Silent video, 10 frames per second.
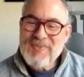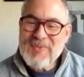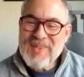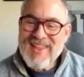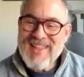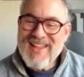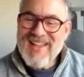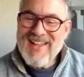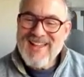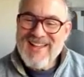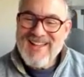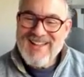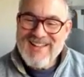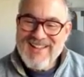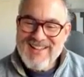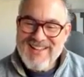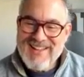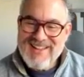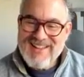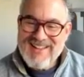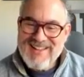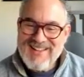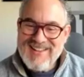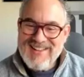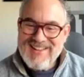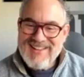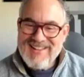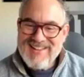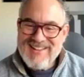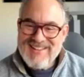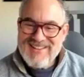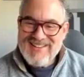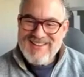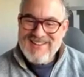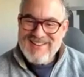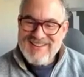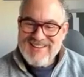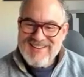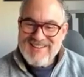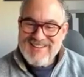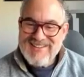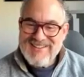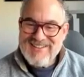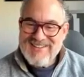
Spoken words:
[no speech]